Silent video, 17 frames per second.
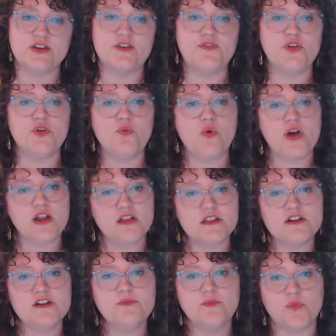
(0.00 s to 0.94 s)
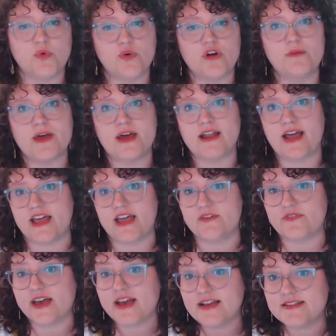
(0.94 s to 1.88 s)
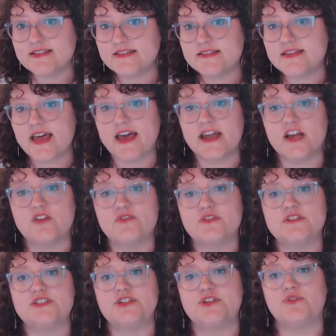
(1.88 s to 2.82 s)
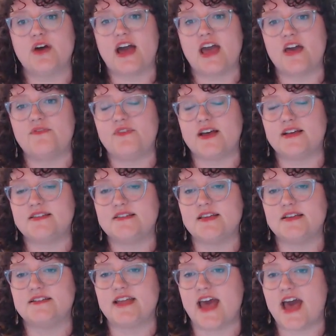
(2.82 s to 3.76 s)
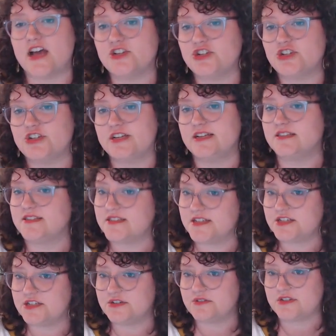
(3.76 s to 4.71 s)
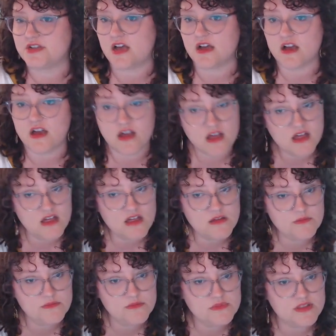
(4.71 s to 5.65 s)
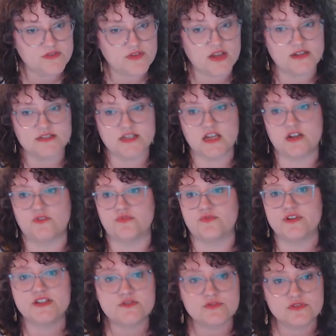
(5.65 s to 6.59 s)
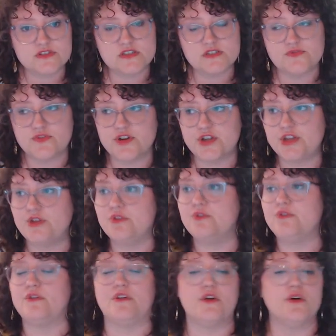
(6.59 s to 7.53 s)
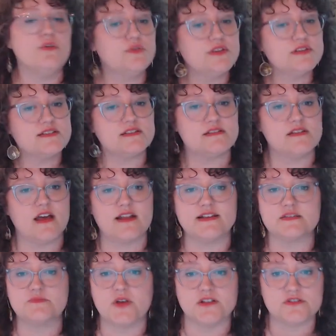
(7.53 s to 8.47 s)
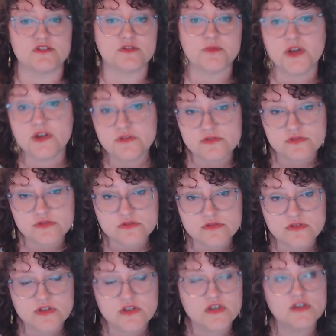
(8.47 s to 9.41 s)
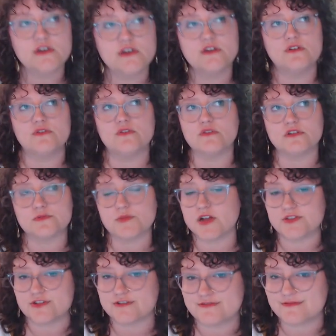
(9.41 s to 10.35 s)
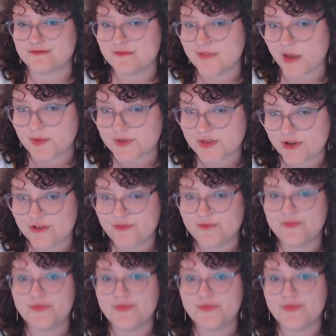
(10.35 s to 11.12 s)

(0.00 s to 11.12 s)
if you want to learn more about IFS, head over to ifs-institute.com. They've got a ton of resources for you. No, this is not a sponsored post or sponsored episode.